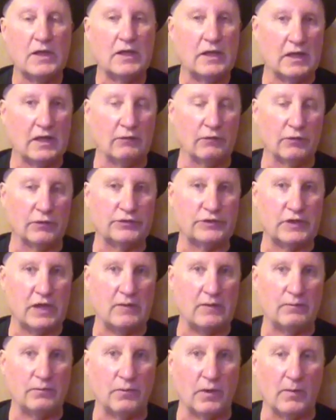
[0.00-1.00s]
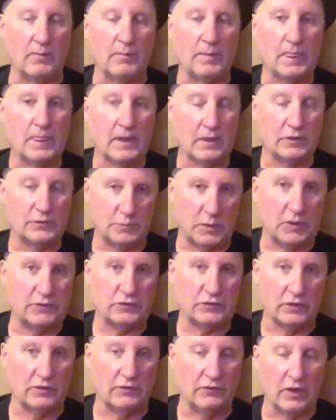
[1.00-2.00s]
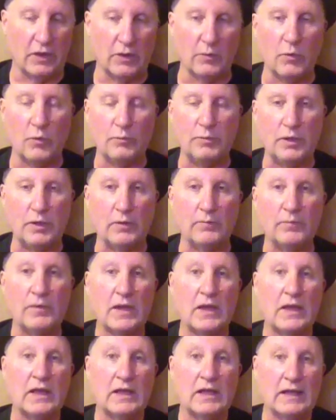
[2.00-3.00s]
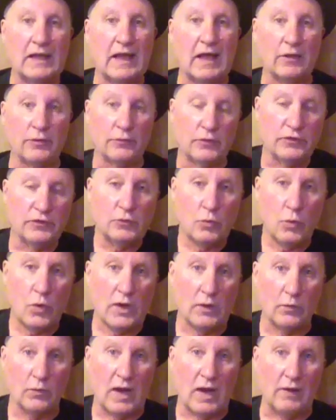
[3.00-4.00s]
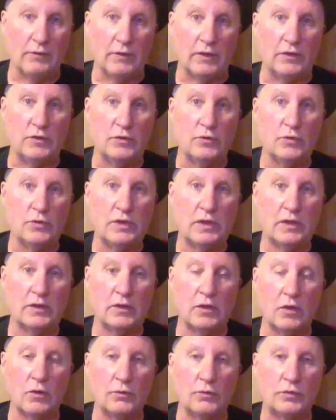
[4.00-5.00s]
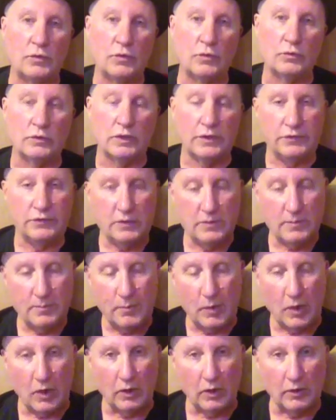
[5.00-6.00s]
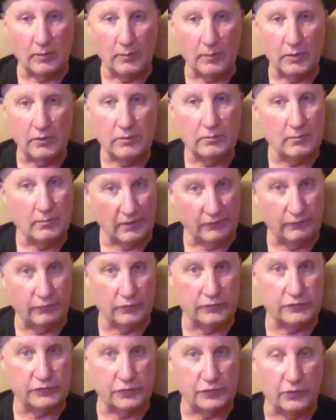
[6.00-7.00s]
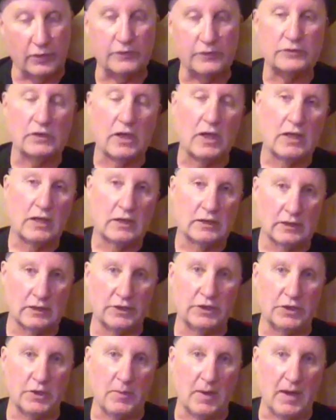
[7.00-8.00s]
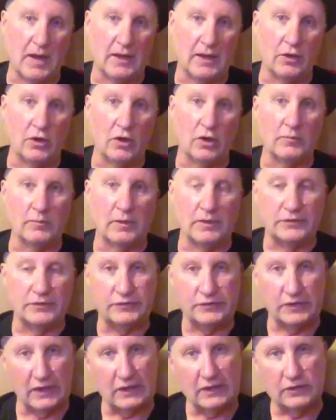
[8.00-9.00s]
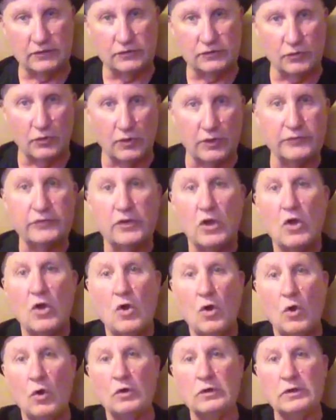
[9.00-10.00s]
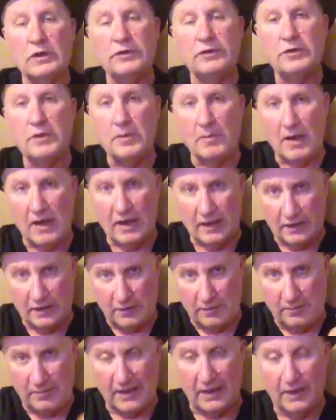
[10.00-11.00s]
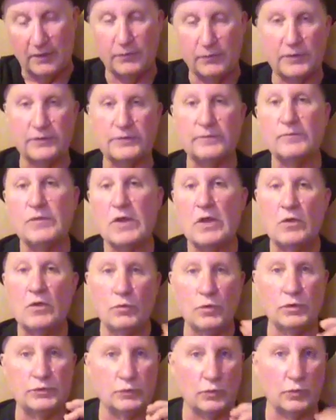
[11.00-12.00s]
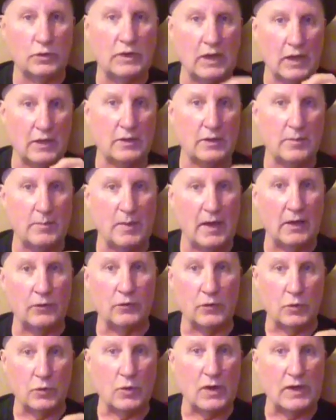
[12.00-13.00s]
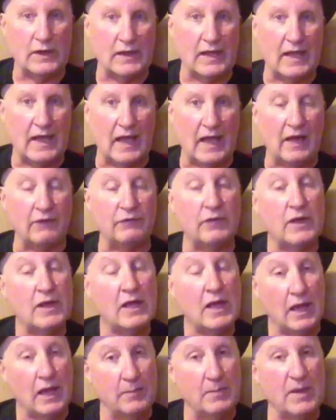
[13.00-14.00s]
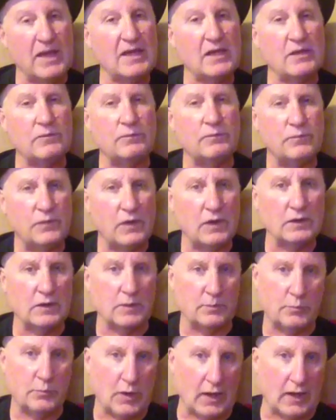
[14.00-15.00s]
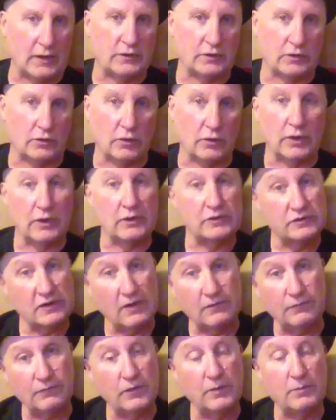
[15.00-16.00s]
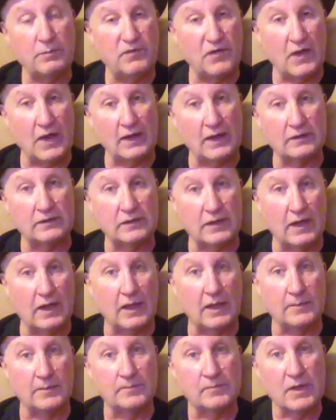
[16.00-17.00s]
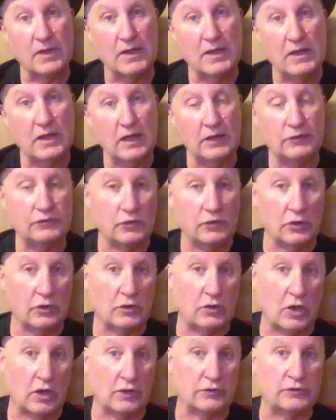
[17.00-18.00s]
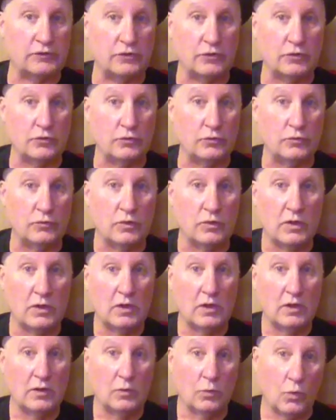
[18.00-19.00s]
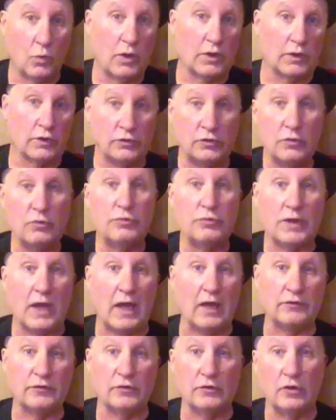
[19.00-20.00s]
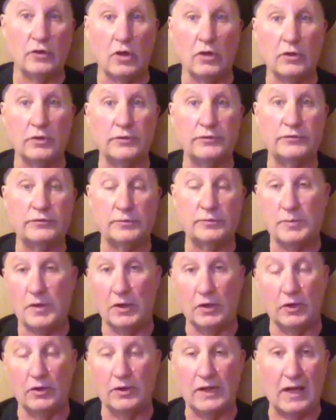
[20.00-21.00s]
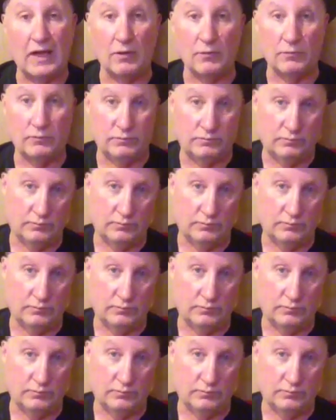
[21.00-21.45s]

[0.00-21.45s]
escape from, especially in a Velomobile. Now there is a way around it. You can go to lithium polymer, my first choice, lithium ion, my second choice, or lithium iron batteries, which will cut your battery weight in half and make it fairly practical, except for the fact that it's going to cost you $1,000 or $2,000, depending on how